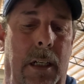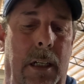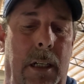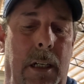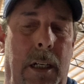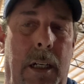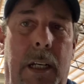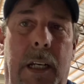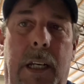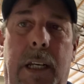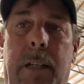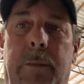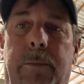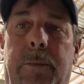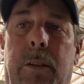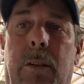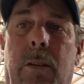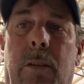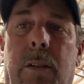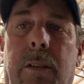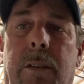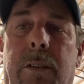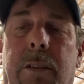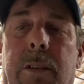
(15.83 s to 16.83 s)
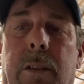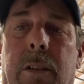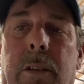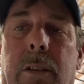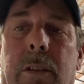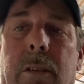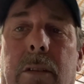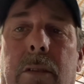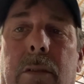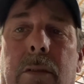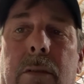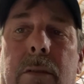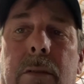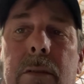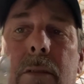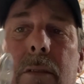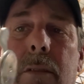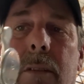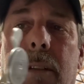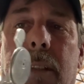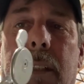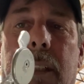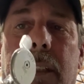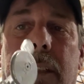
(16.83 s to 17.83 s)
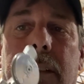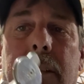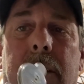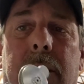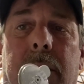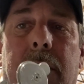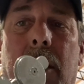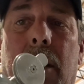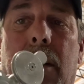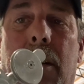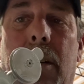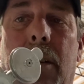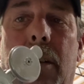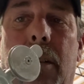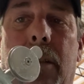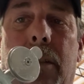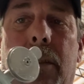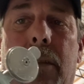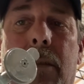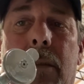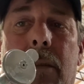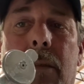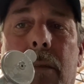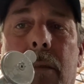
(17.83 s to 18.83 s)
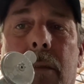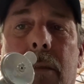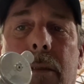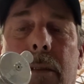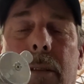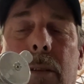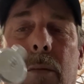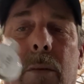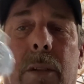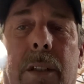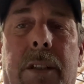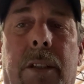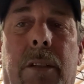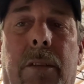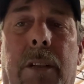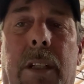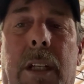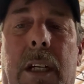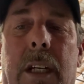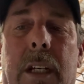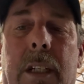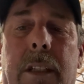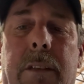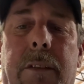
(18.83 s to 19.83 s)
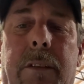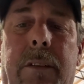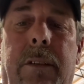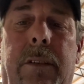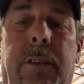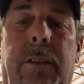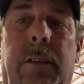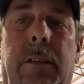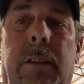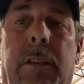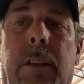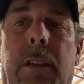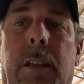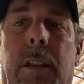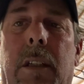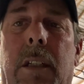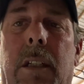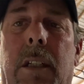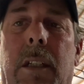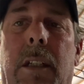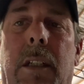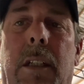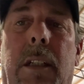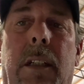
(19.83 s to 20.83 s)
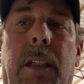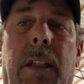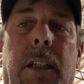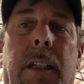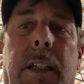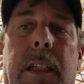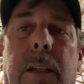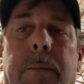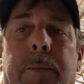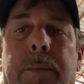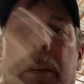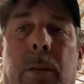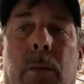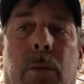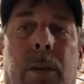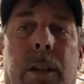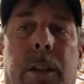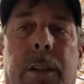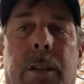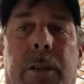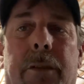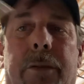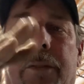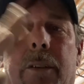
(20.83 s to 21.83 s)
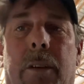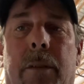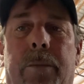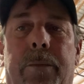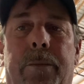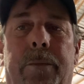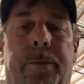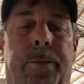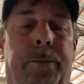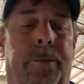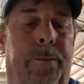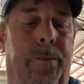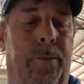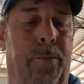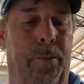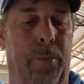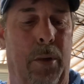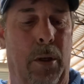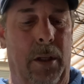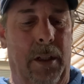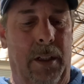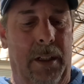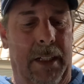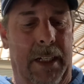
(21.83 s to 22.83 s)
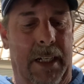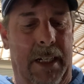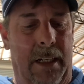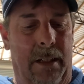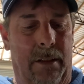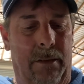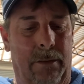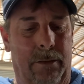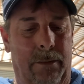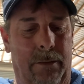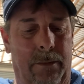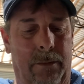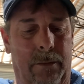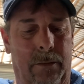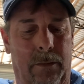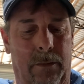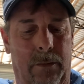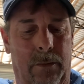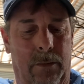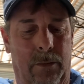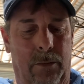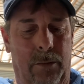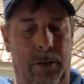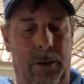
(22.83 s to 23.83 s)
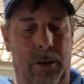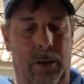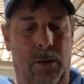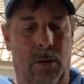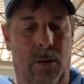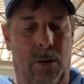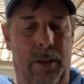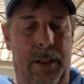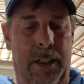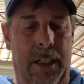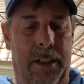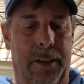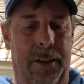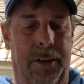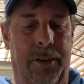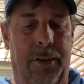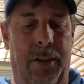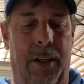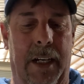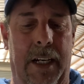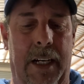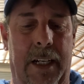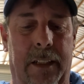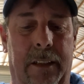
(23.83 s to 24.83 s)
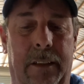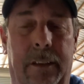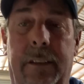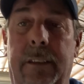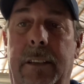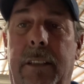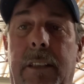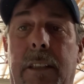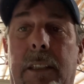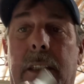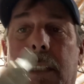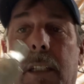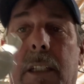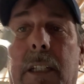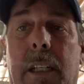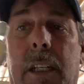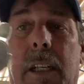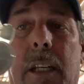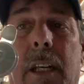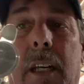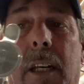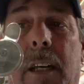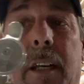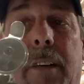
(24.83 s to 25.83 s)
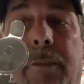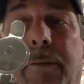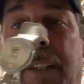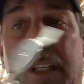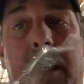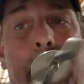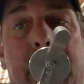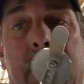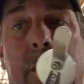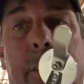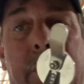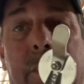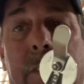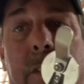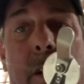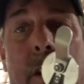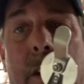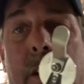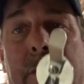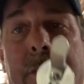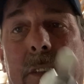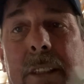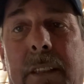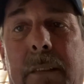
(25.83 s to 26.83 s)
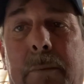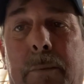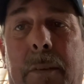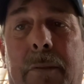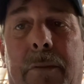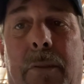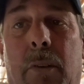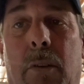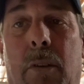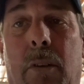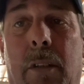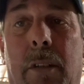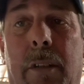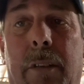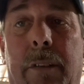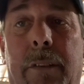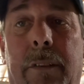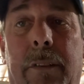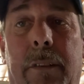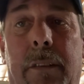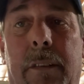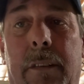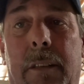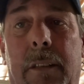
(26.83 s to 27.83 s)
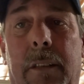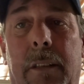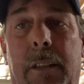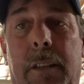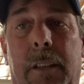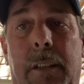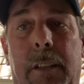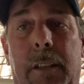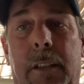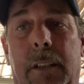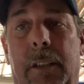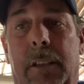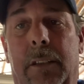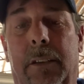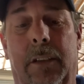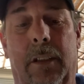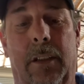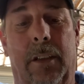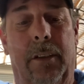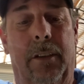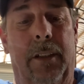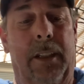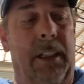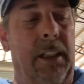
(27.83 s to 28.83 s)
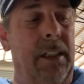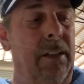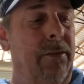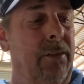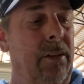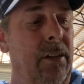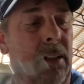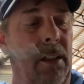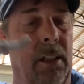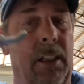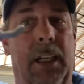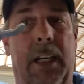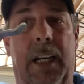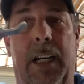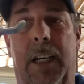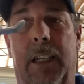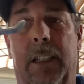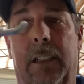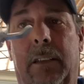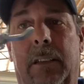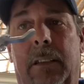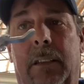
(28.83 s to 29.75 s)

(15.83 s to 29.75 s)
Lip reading: I am going to install the window locks. They keep your window from pulling out when you're going down the track. I've never installed these before, so they give you a lock,